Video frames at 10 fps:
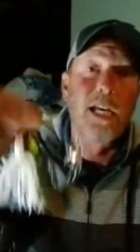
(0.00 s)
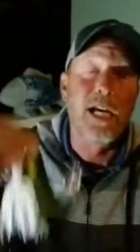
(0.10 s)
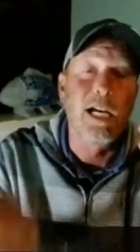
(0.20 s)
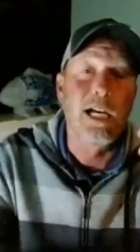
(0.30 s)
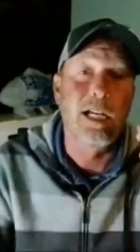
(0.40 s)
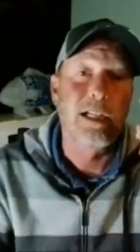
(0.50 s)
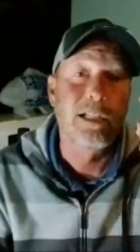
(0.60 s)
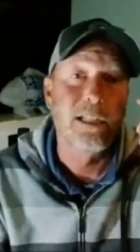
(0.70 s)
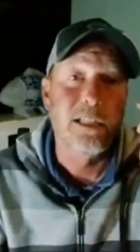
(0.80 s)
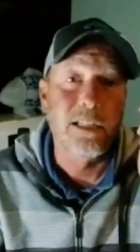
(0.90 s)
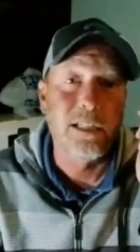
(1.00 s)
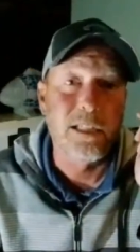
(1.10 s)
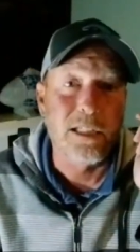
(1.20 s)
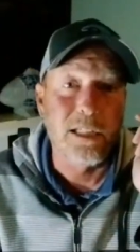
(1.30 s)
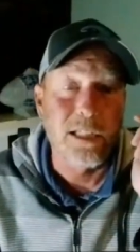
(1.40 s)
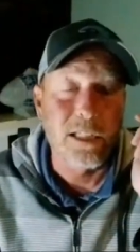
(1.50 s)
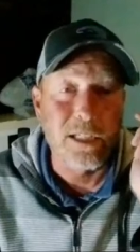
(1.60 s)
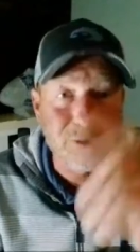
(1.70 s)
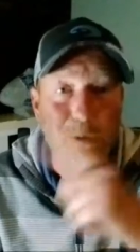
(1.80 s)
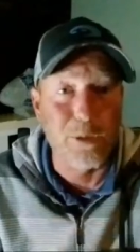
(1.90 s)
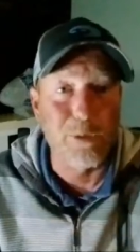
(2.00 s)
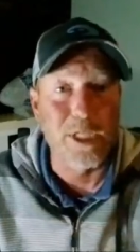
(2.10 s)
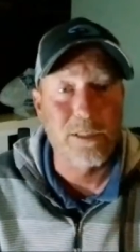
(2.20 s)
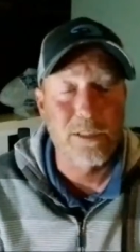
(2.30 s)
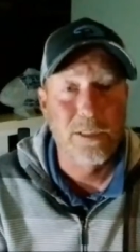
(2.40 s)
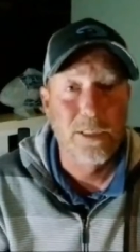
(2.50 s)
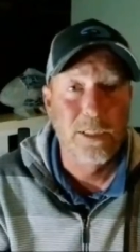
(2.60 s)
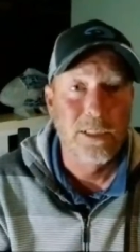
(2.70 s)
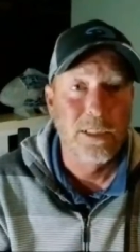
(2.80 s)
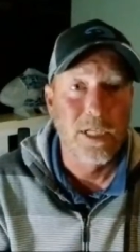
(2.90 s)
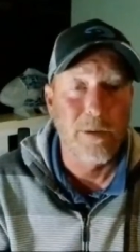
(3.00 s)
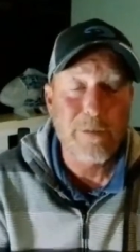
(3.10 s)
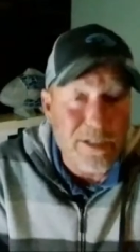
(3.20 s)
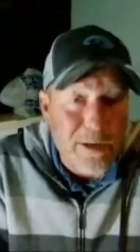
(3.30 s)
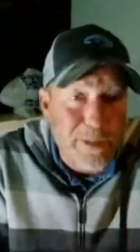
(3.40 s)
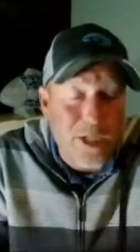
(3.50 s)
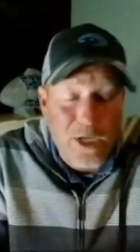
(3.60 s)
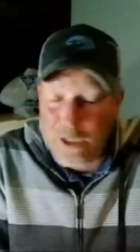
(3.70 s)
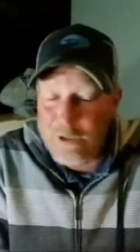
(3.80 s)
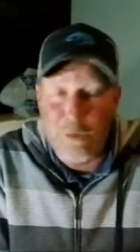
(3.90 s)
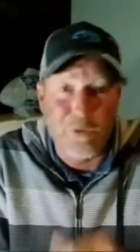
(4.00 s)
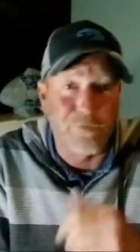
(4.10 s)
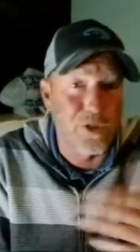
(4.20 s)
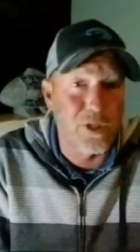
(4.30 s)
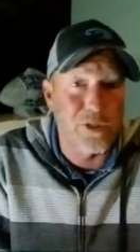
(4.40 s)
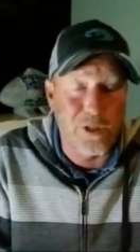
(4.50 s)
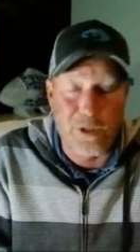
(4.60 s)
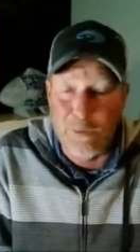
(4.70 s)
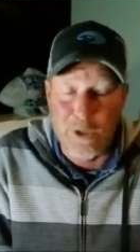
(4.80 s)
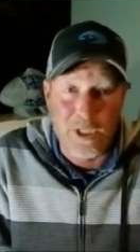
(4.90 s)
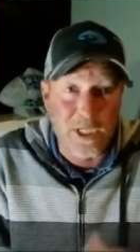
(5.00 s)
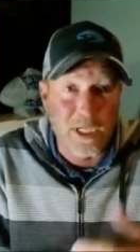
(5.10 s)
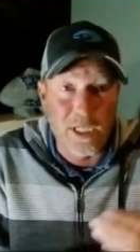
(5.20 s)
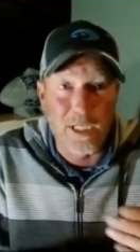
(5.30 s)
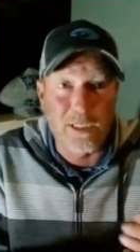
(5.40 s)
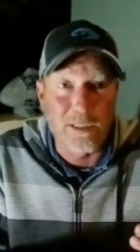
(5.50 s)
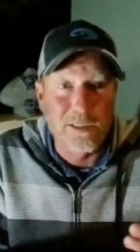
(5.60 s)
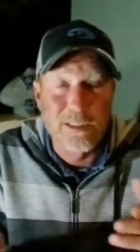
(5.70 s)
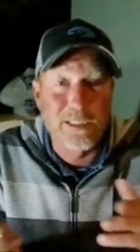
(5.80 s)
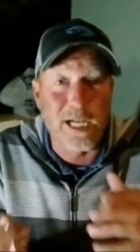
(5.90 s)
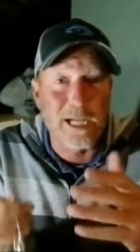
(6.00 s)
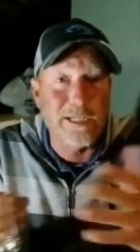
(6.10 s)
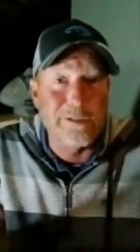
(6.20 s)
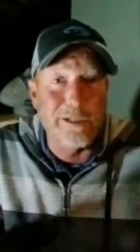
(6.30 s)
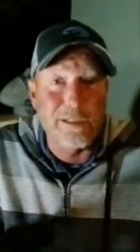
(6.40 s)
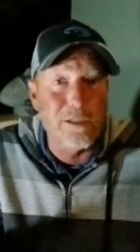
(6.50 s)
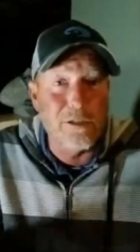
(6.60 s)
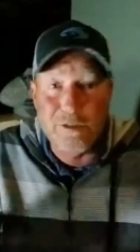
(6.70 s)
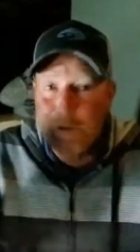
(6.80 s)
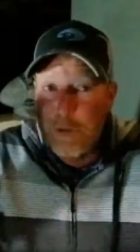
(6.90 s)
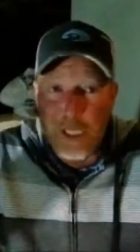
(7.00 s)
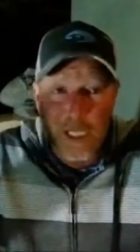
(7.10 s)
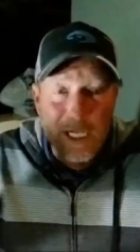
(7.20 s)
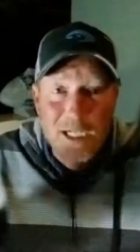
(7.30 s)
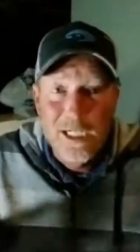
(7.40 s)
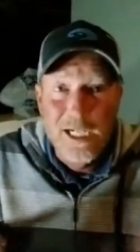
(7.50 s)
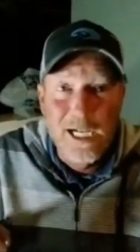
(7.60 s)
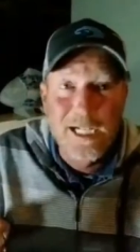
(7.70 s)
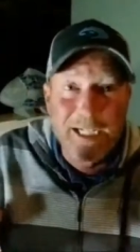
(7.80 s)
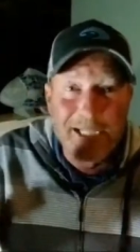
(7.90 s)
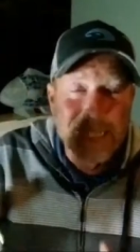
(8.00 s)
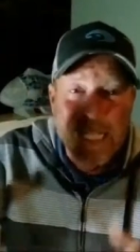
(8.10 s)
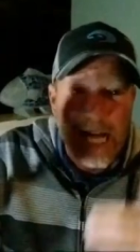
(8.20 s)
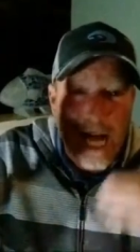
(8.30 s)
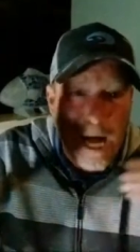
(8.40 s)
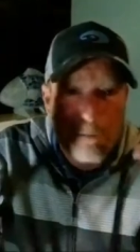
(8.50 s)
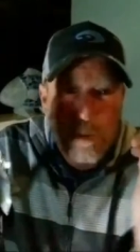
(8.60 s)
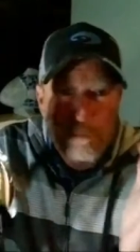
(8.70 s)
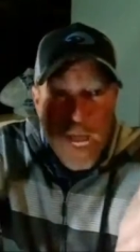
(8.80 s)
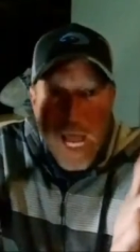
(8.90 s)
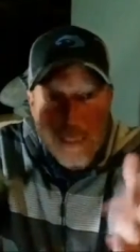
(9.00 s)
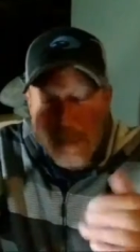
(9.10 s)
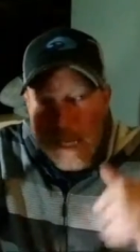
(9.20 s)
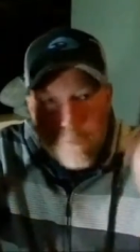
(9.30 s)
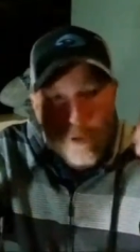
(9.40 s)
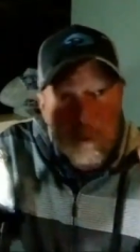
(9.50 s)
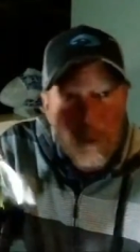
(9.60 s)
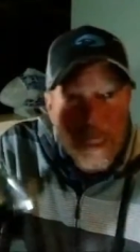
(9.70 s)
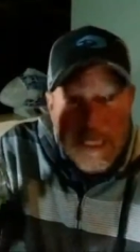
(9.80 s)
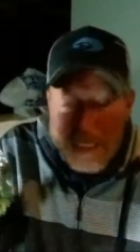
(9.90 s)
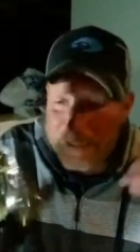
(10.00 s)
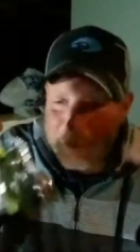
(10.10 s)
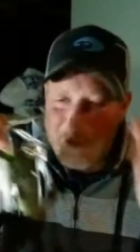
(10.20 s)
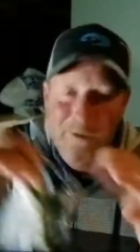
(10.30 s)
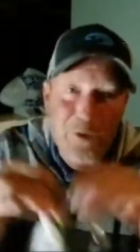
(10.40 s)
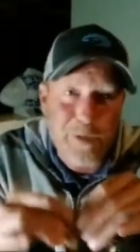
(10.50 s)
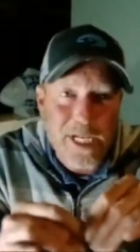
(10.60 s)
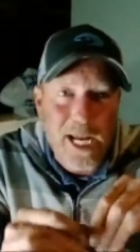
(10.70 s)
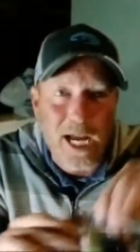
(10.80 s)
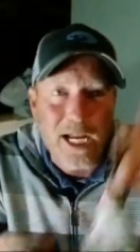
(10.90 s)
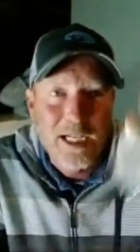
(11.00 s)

uh, is the one that wins. I mean, it doesn't have to be long. You can put first. You can put "Got you suckers" or "I'm the best." "I'm the quickest" or whatever. But yeah,